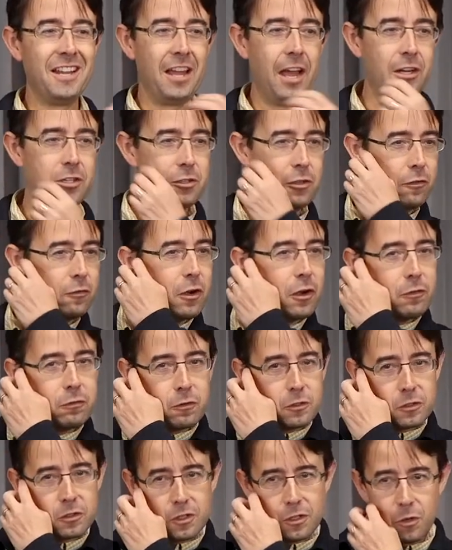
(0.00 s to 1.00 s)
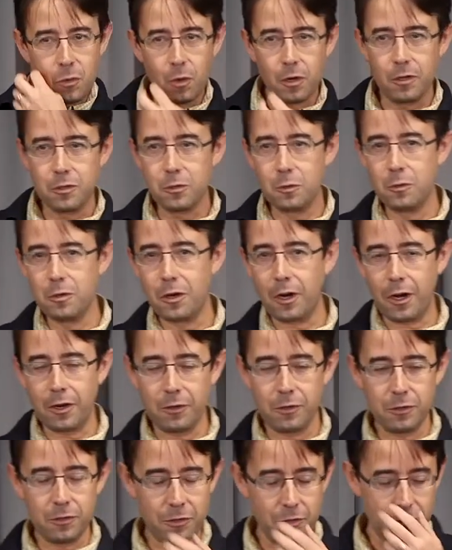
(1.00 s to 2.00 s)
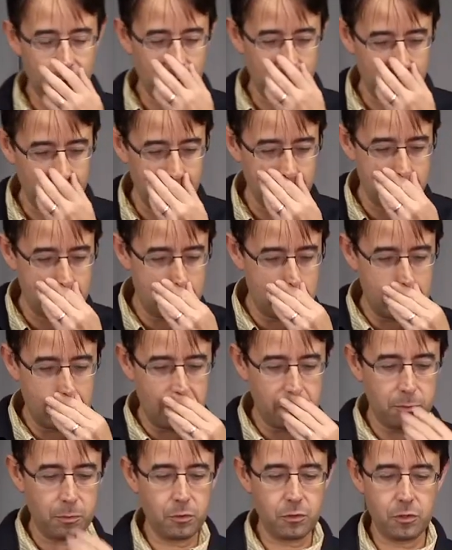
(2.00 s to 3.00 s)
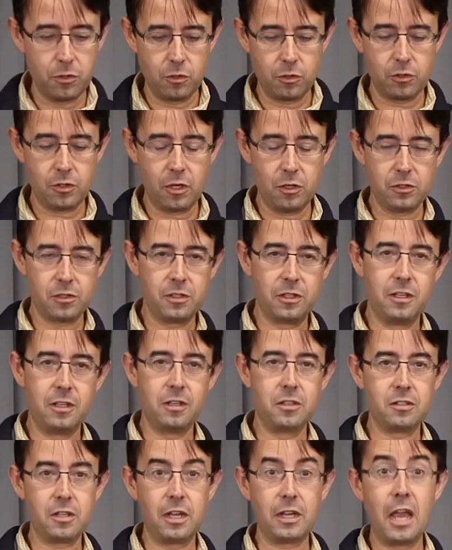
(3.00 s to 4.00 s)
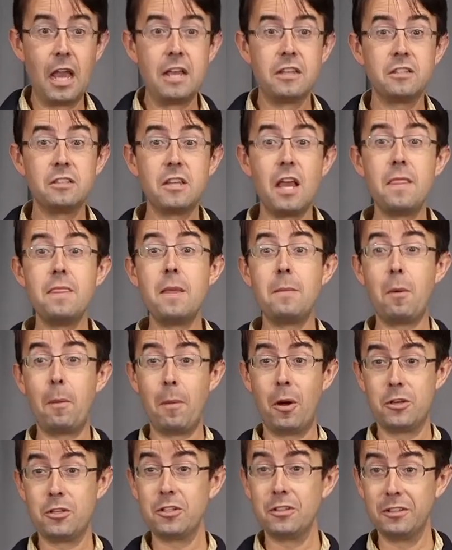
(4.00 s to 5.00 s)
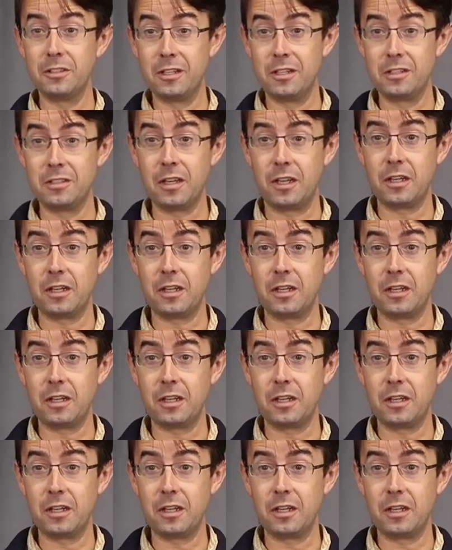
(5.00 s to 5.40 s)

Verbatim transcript: Actually, the very first thing you want to do when you hire your, your first salesperson or sales lead is like send them a bunch of leads.